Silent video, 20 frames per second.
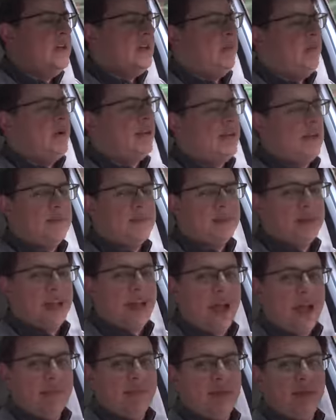When it comes to
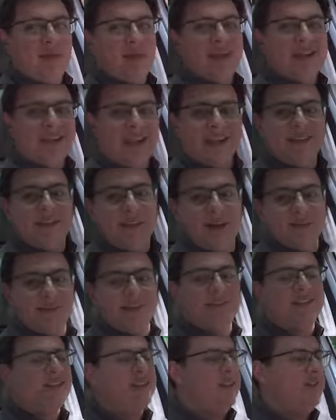cabin noise, I
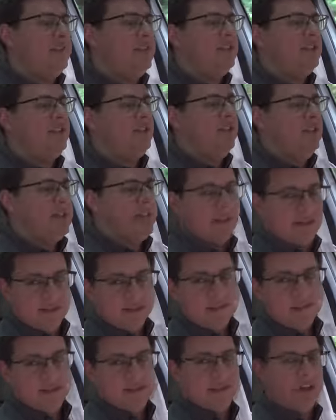measured 72
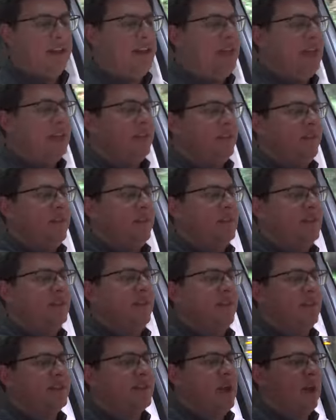decibels in here at 50
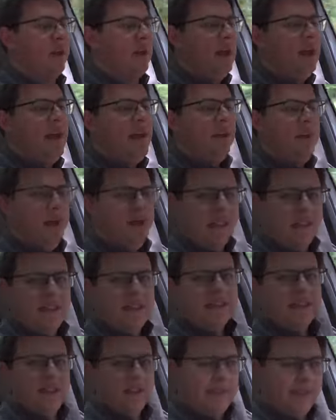miles an hour, making
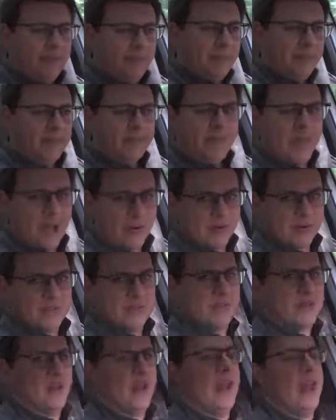this a little bit louder
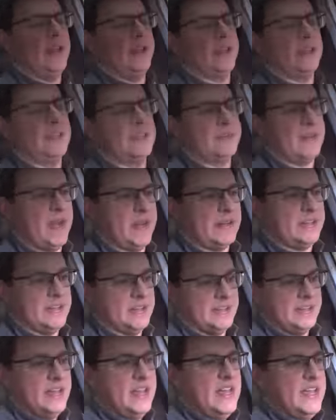than I had
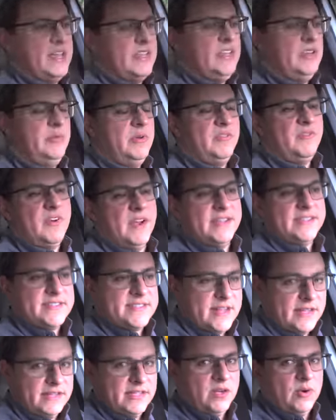expected. You will find
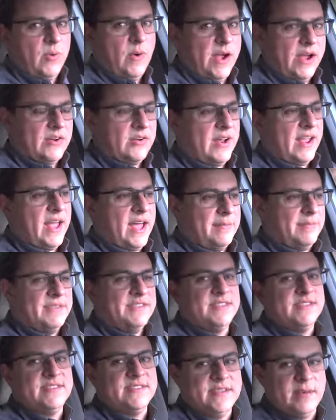slightly quieter
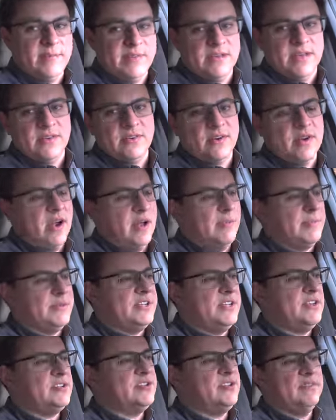cabins in some of the other
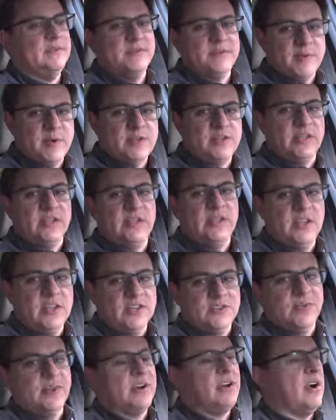competition, especially the
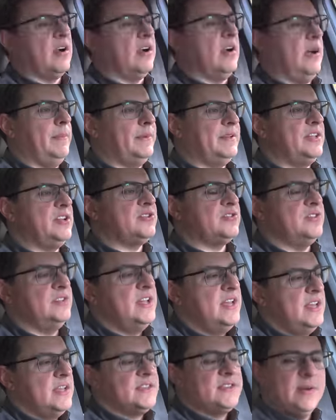luxury car competition,
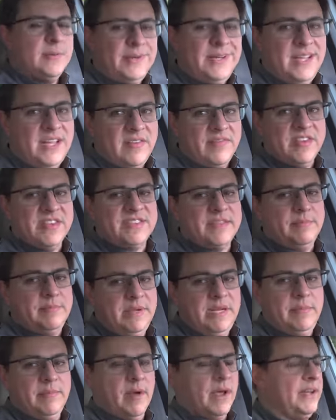so I'm going to give this a
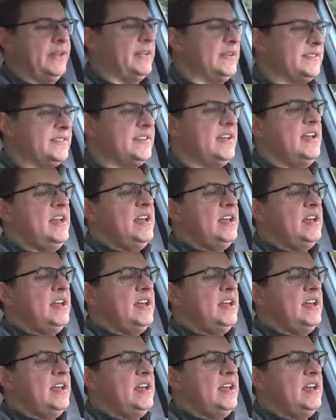B minus.